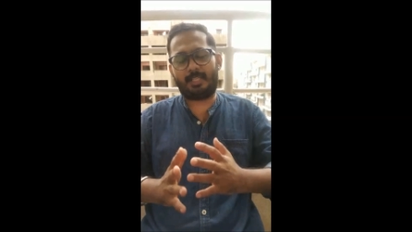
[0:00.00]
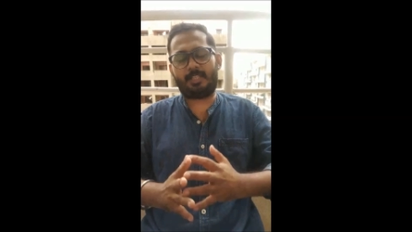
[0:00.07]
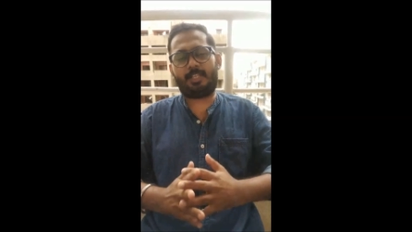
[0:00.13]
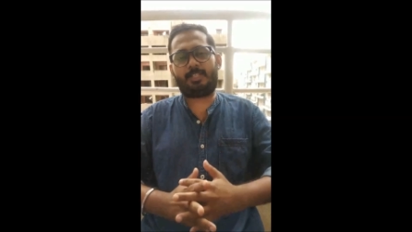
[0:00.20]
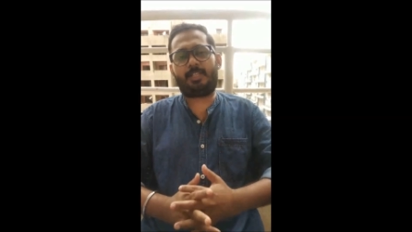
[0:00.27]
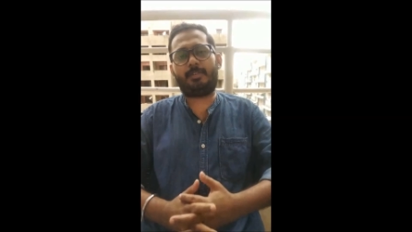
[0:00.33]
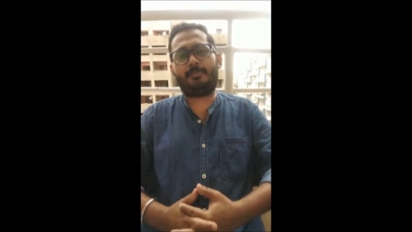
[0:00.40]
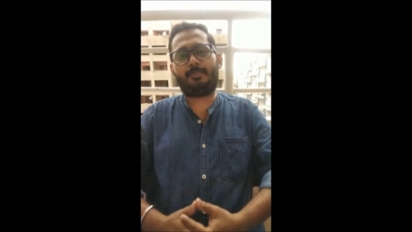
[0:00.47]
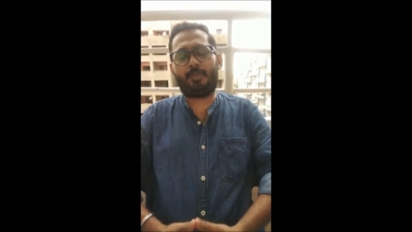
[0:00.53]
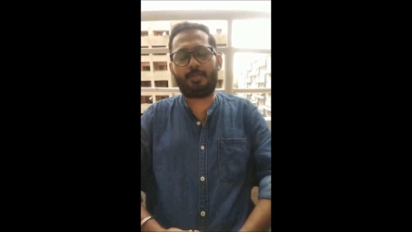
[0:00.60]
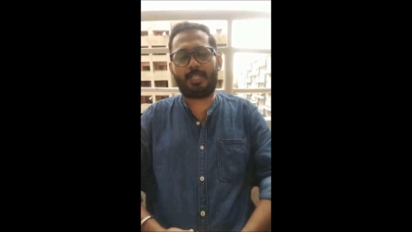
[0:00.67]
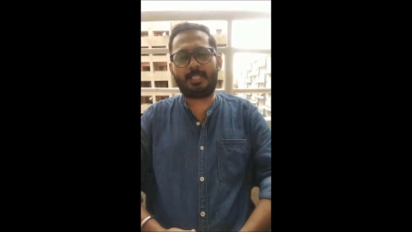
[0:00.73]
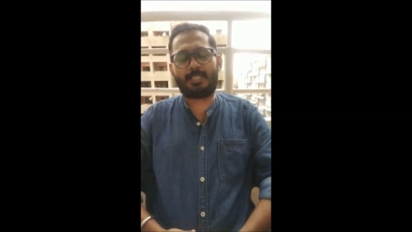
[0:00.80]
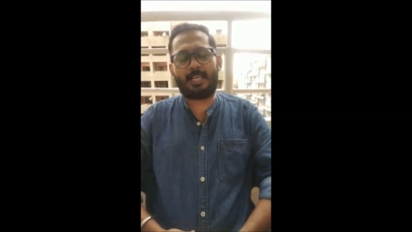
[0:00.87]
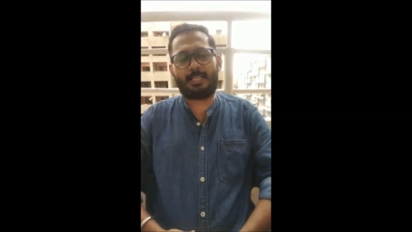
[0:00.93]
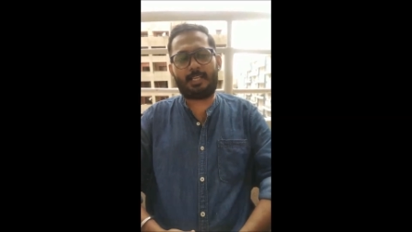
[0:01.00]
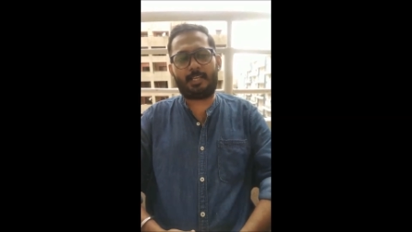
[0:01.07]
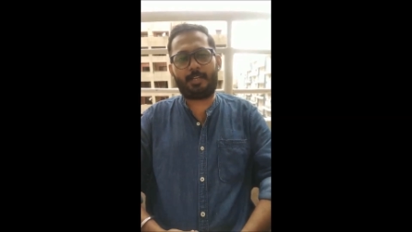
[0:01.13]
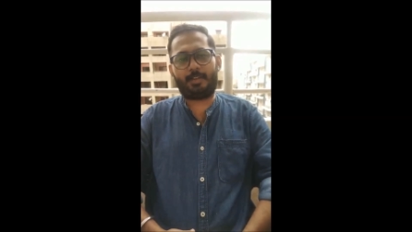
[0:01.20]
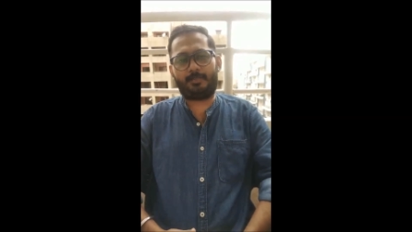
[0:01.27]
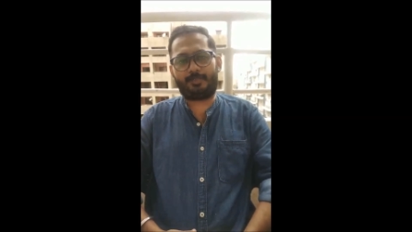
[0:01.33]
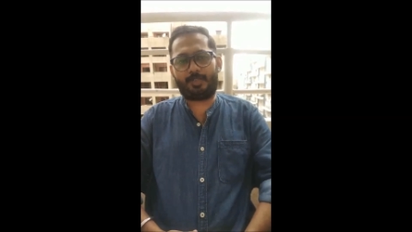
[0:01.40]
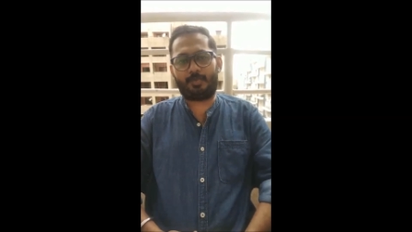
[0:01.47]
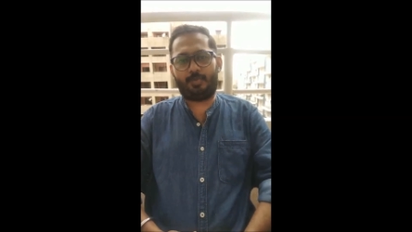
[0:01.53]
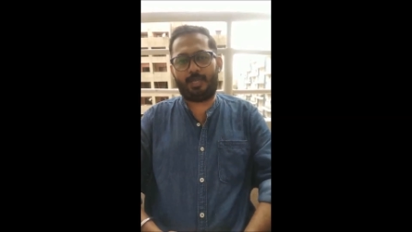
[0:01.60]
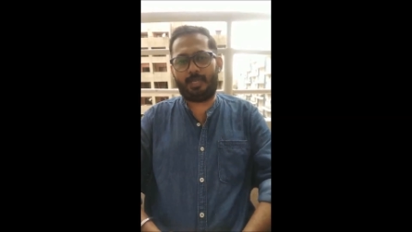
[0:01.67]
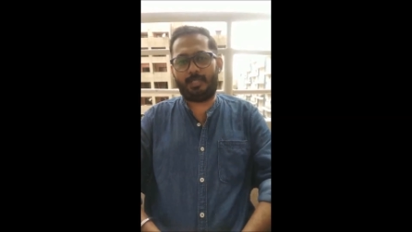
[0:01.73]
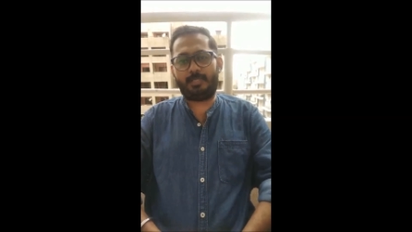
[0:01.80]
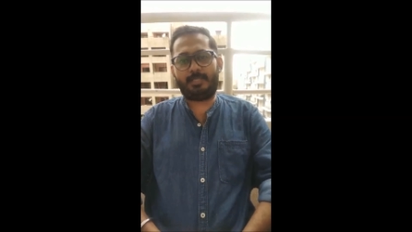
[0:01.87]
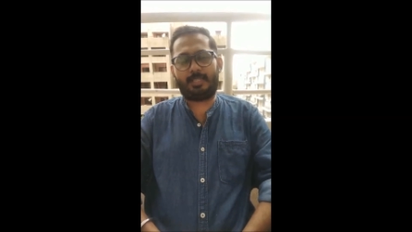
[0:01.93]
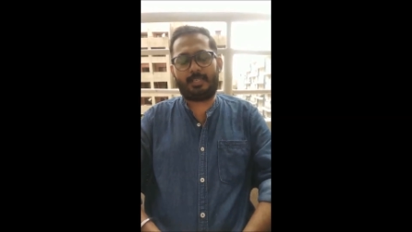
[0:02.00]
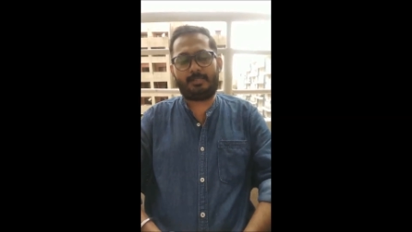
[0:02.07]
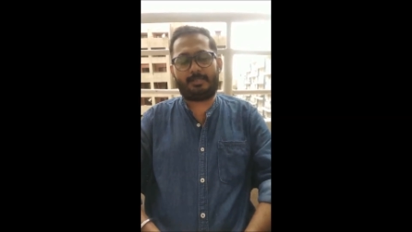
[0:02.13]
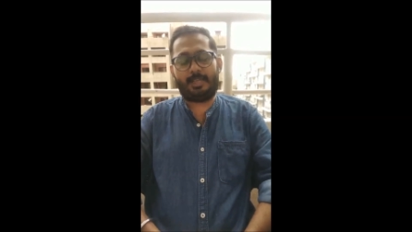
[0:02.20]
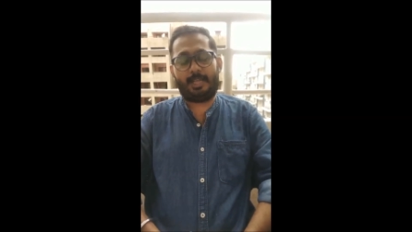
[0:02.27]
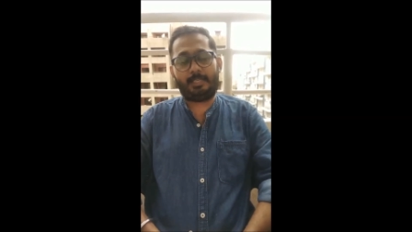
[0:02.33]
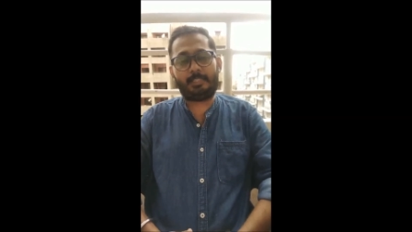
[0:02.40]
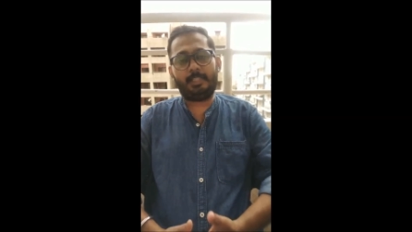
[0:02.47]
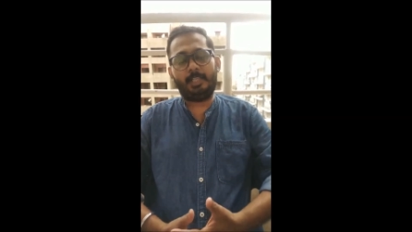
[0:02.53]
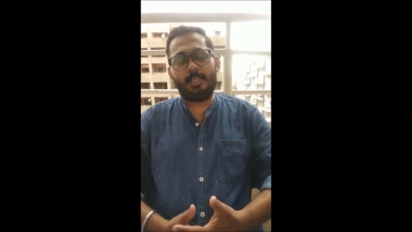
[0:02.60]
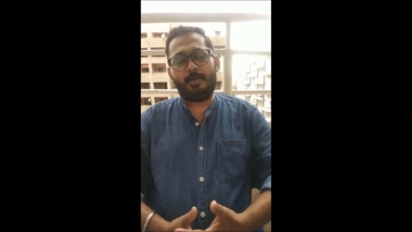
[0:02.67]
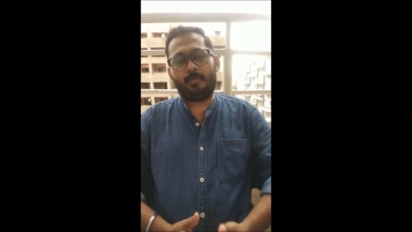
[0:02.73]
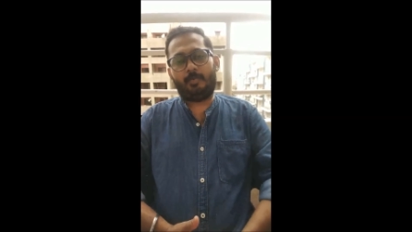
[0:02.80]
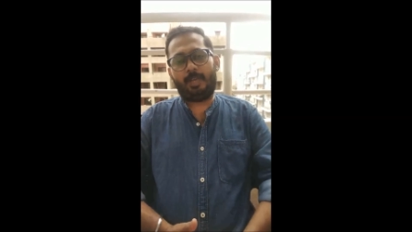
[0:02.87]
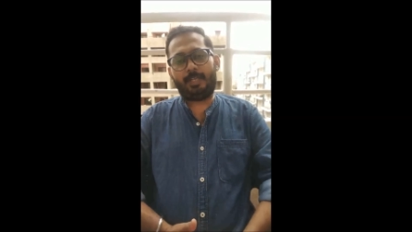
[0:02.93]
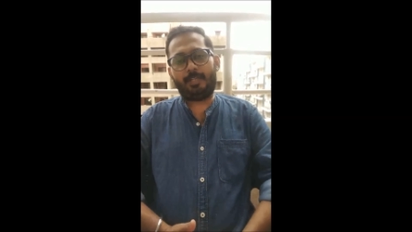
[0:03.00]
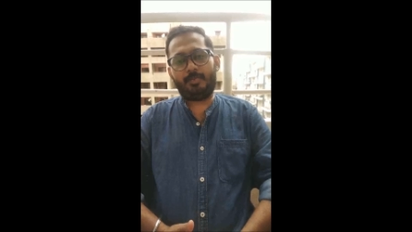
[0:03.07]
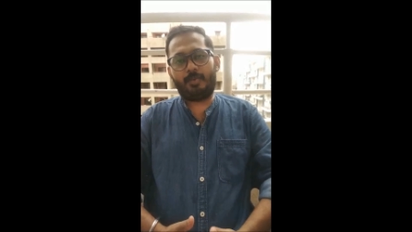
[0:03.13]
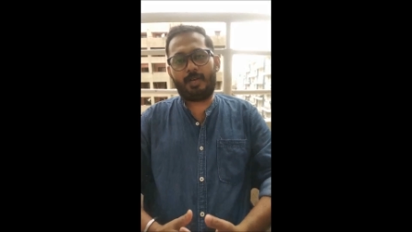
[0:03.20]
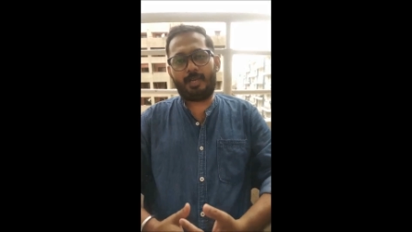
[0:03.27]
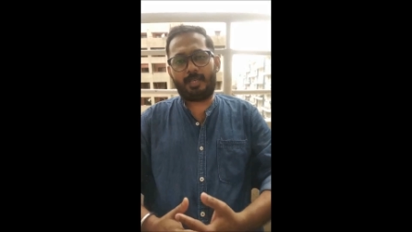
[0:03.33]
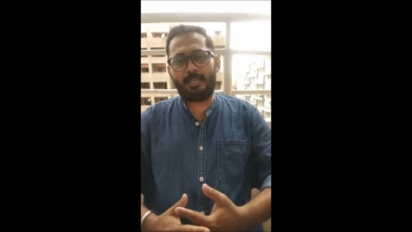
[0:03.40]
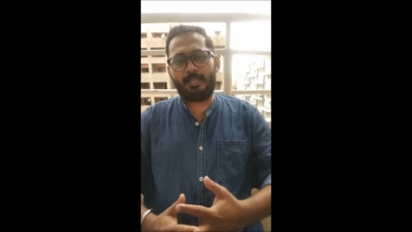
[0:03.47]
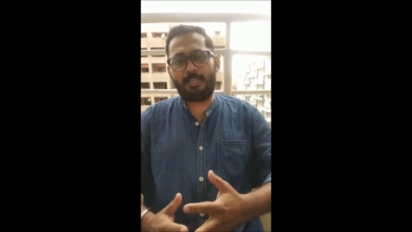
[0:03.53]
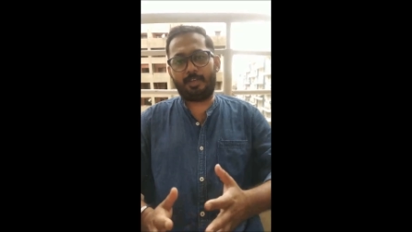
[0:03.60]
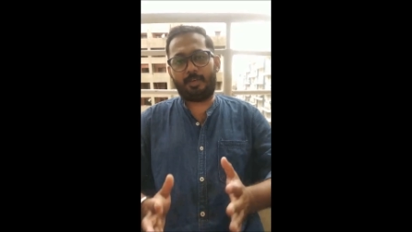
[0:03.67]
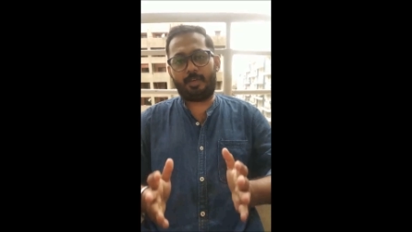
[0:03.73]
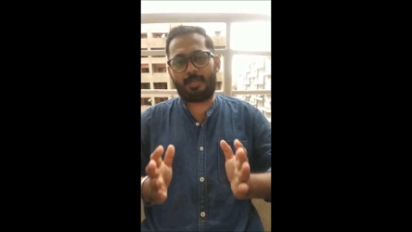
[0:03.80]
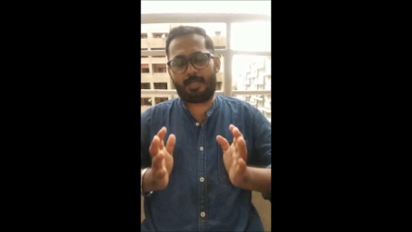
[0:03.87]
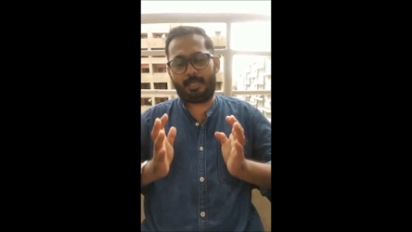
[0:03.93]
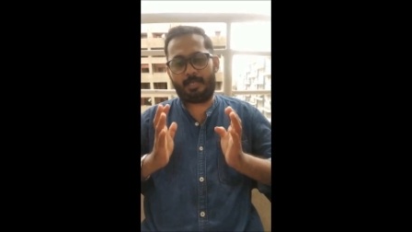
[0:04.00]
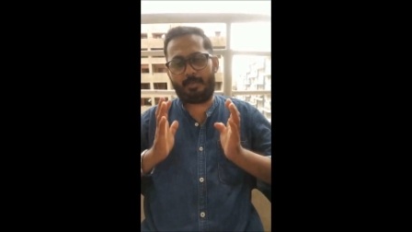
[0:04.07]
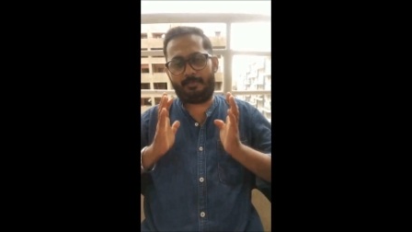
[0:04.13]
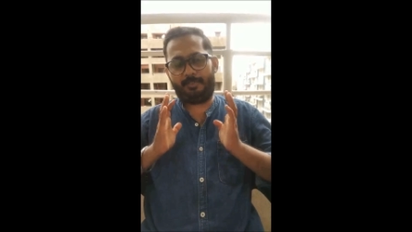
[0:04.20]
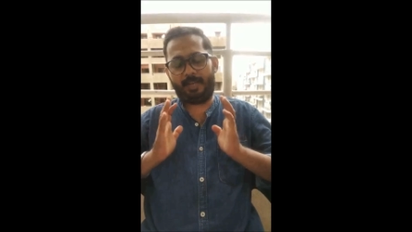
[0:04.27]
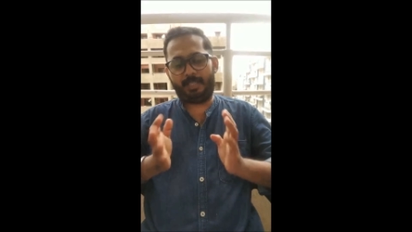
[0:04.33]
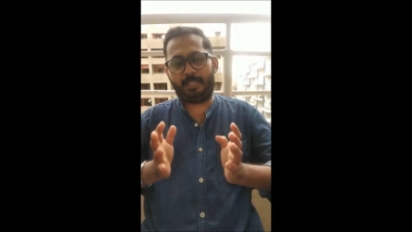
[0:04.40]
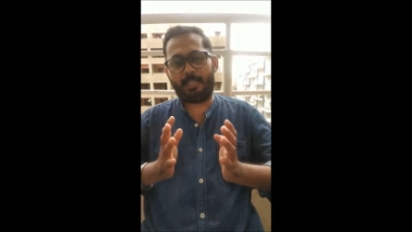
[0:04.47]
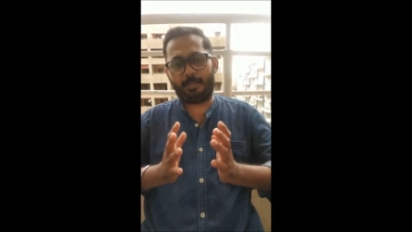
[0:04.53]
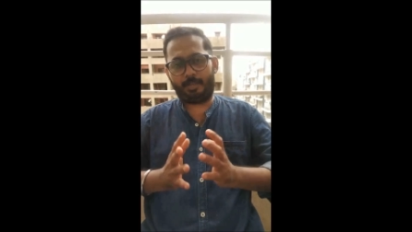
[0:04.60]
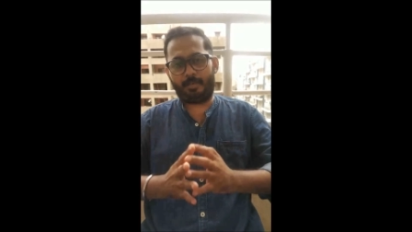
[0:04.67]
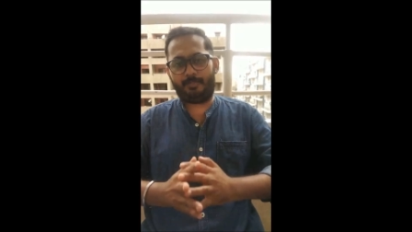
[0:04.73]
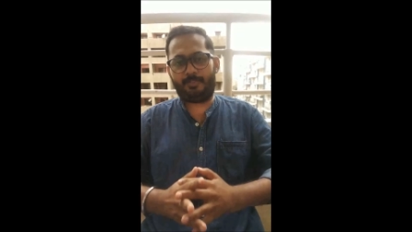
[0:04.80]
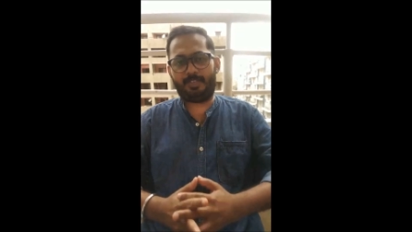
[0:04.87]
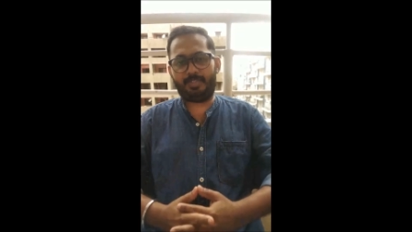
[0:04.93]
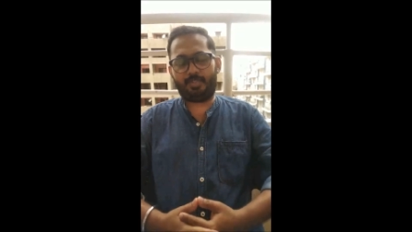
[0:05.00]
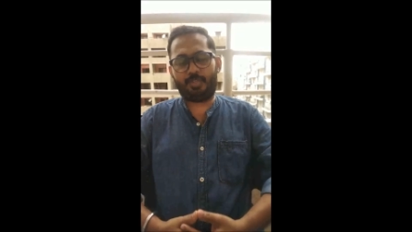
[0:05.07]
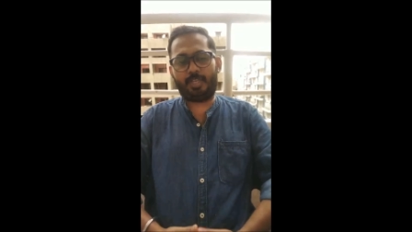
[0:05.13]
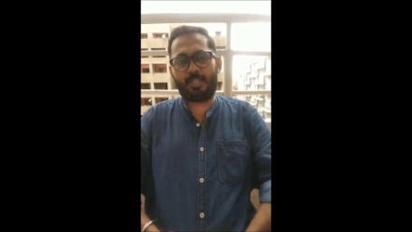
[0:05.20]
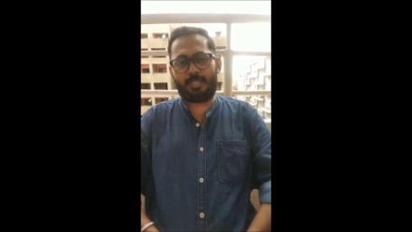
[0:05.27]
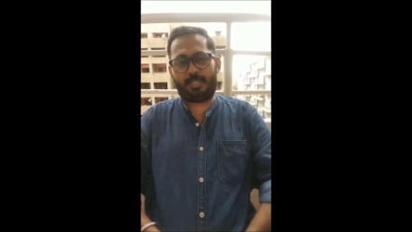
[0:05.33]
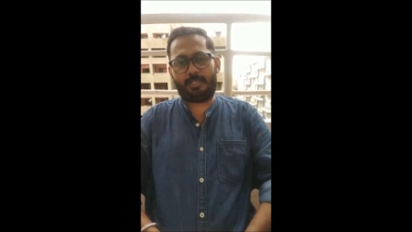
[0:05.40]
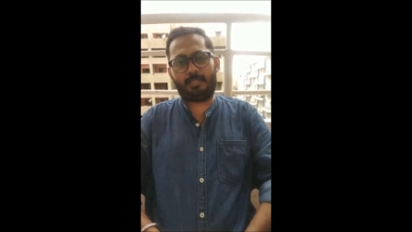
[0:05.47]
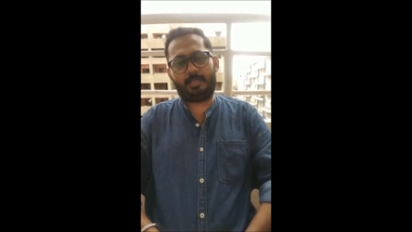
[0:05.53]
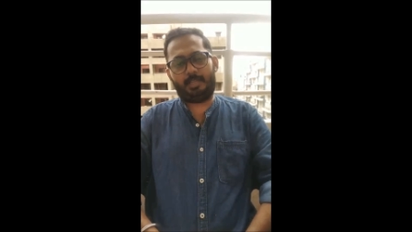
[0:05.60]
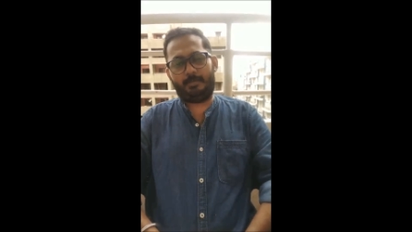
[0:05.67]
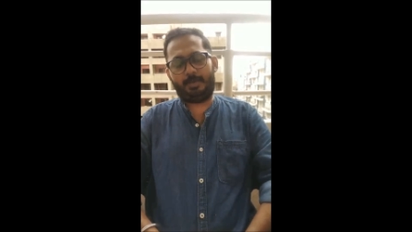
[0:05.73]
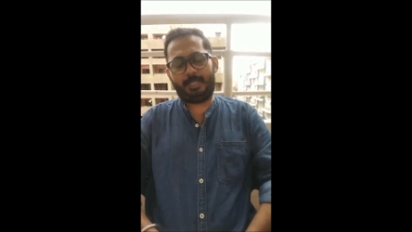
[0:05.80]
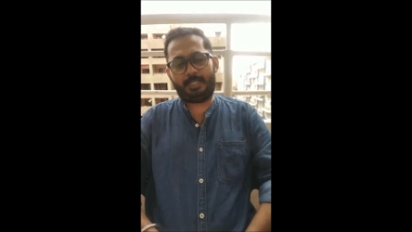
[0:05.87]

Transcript: suggestion for this category of students is that when you are in your final year of engineering,